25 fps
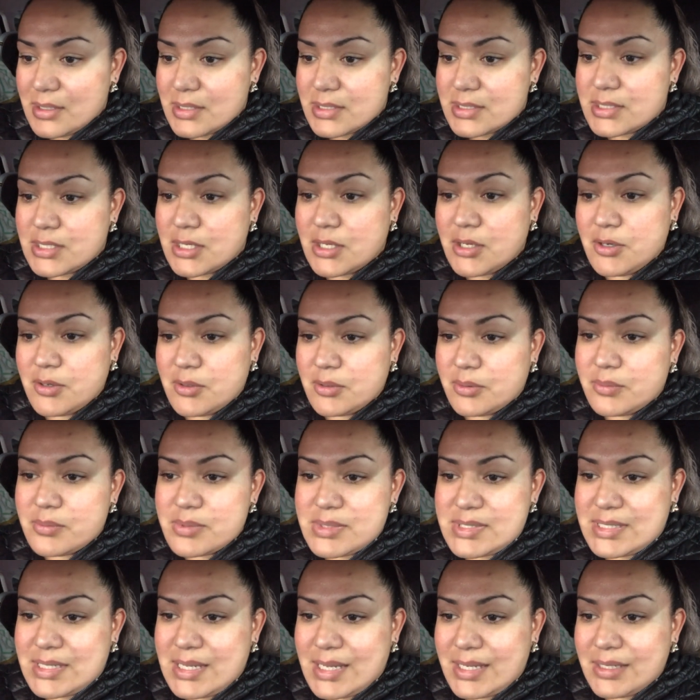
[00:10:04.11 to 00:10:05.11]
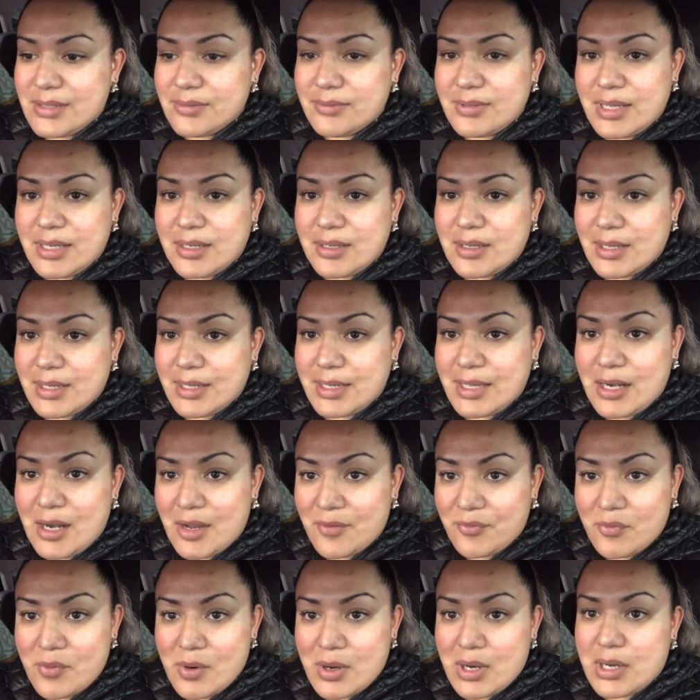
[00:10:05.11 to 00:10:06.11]
So it was kind of like get
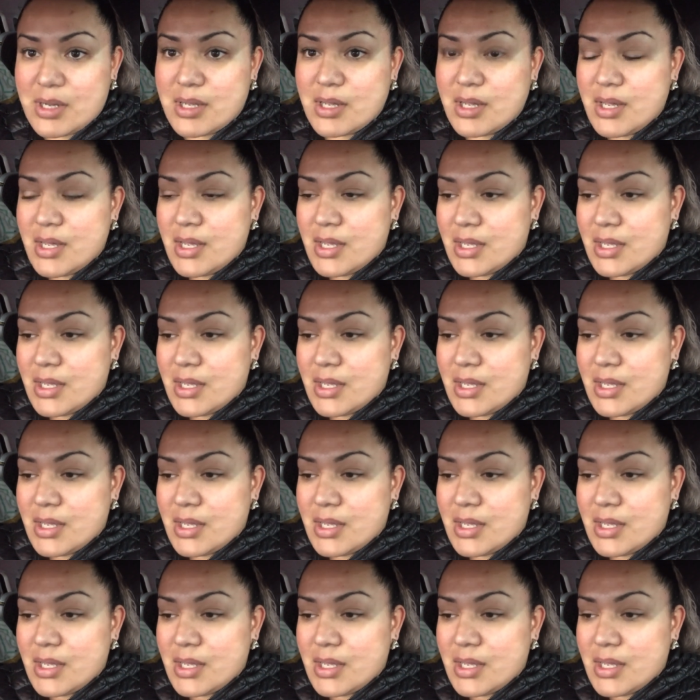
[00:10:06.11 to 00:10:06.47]
off work,